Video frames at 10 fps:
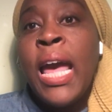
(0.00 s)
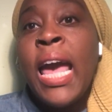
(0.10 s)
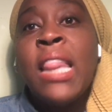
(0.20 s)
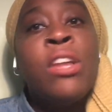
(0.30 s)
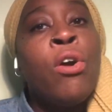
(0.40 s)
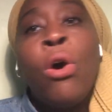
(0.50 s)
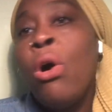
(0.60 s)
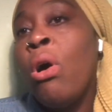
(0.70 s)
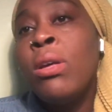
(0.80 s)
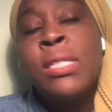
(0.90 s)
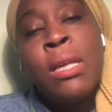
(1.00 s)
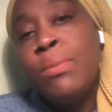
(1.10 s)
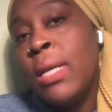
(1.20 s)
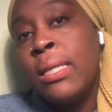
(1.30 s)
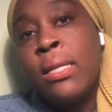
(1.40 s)
And they're all
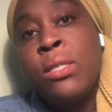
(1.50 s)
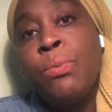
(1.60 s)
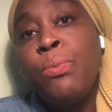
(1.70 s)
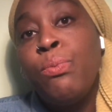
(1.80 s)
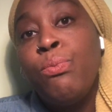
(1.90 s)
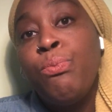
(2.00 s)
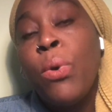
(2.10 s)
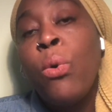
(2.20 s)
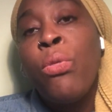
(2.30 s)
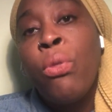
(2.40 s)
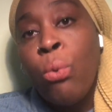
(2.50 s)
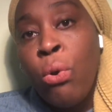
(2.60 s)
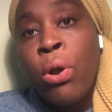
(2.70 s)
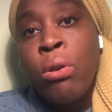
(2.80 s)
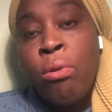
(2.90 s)
subjected to both the
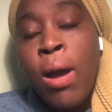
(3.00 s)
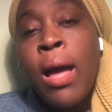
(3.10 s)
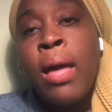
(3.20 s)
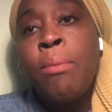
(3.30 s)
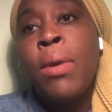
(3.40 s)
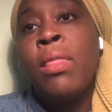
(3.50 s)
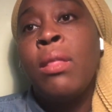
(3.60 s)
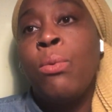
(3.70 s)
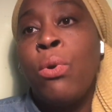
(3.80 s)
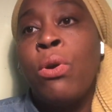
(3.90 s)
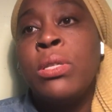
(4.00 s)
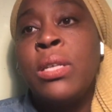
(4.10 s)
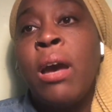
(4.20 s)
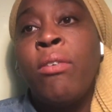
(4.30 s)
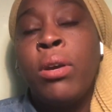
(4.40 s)
war on crime and the war on
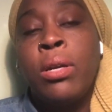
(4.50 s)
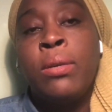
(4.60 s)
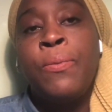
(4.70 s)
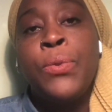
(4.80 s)
terror,